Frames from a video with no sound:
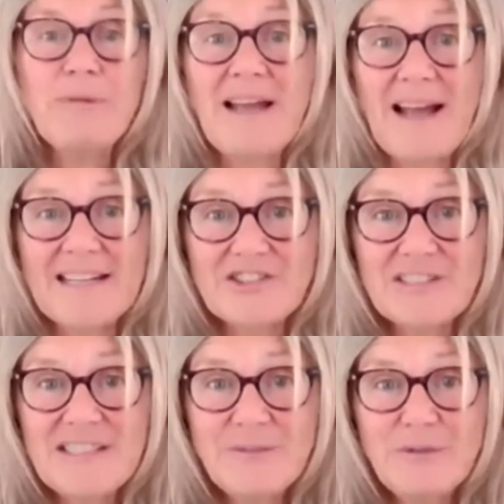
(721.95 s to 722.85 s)
but
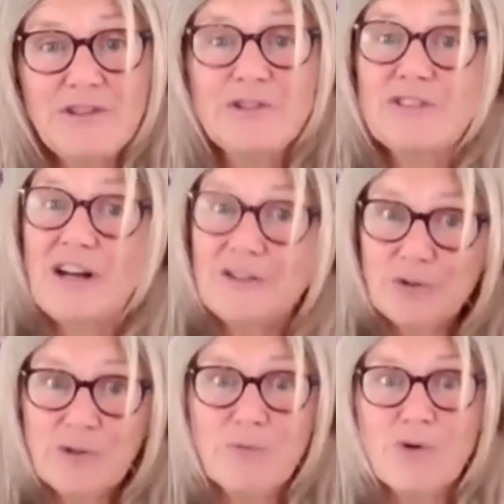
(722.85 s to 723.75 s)
actually when you start
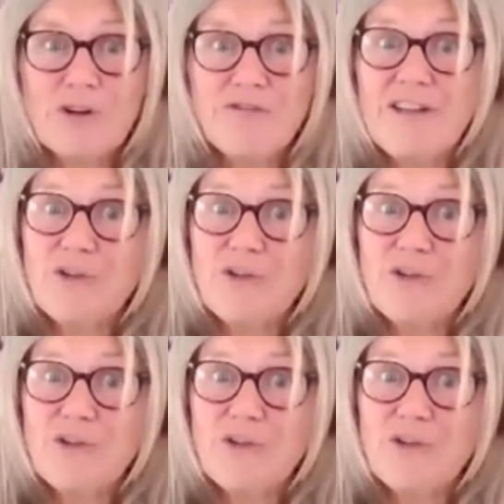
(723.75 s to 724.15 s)
doing more of it,